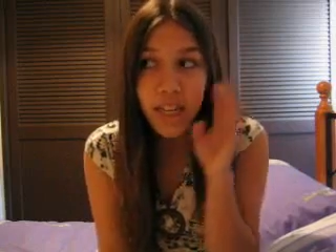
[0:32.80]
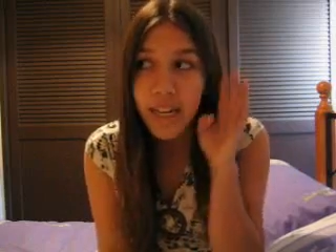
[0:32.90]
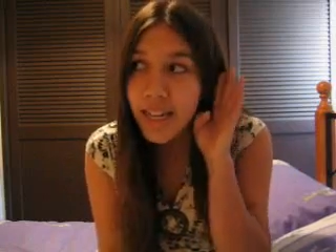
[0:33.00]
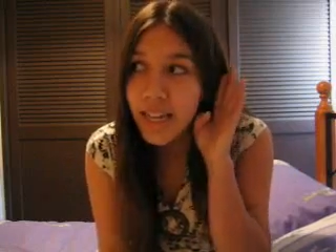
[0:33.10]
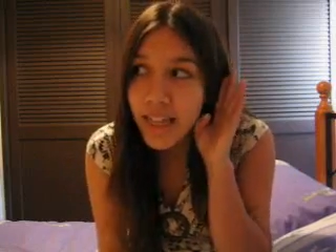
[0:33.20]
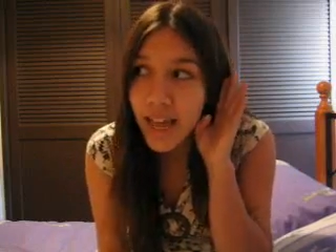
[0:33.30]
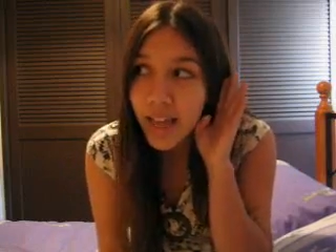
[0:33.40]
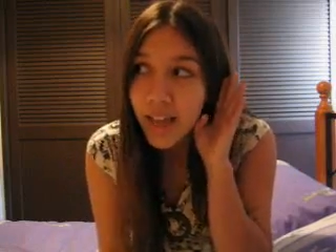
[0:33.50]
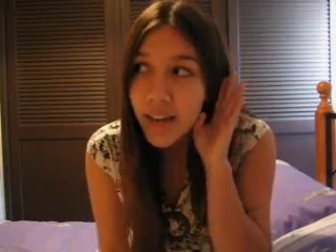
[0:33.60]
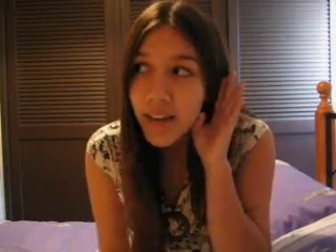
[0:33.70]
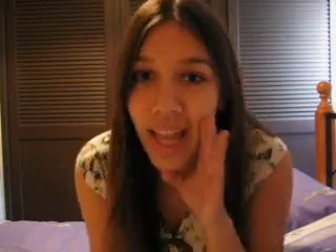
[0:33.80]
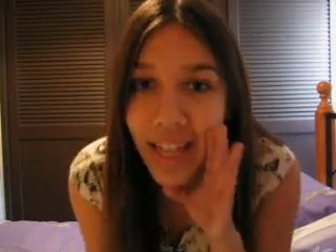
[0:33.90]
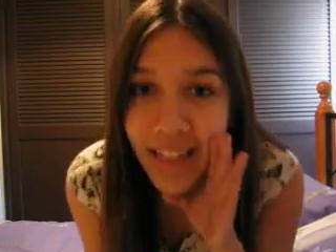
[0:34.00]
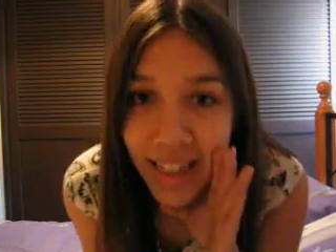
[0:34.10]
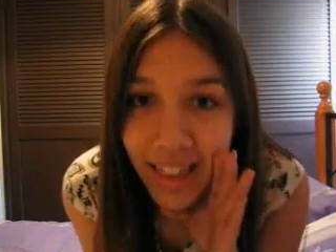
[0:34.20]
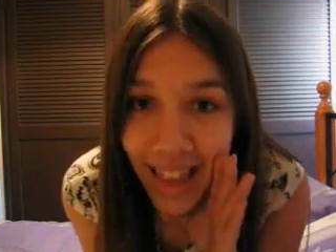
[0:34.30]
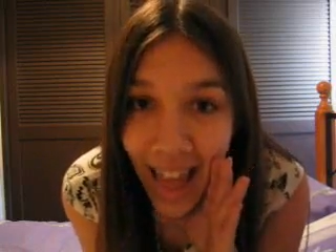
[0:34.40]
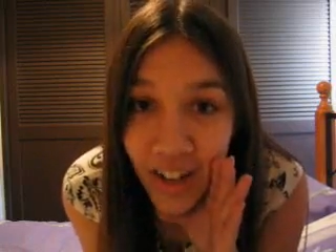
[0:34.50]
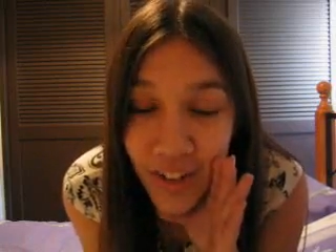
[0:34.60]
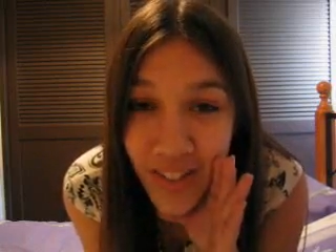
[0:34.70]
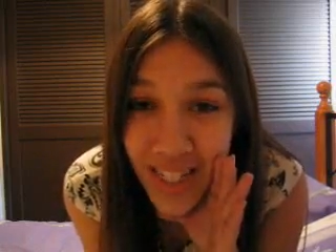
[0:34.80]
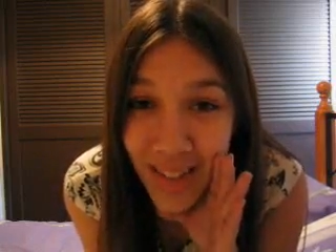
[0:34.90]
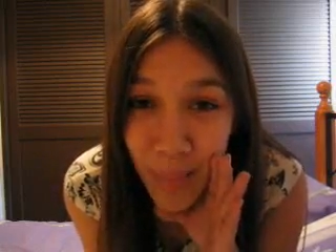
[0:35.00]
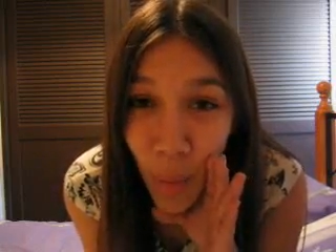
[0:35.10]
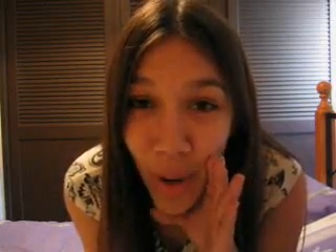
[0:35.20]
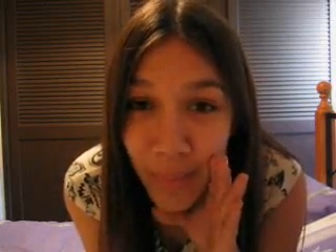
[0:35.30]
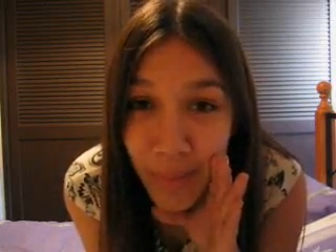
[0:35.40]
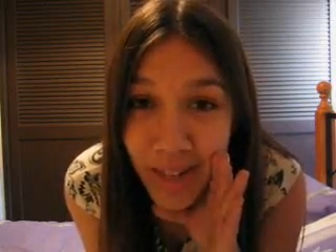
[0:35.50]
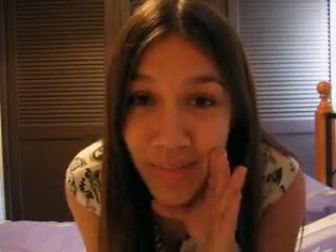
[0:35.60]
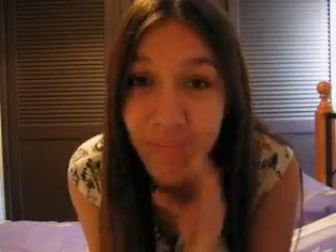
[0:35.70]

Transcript: Can you hear that? It's the sound of disappointment.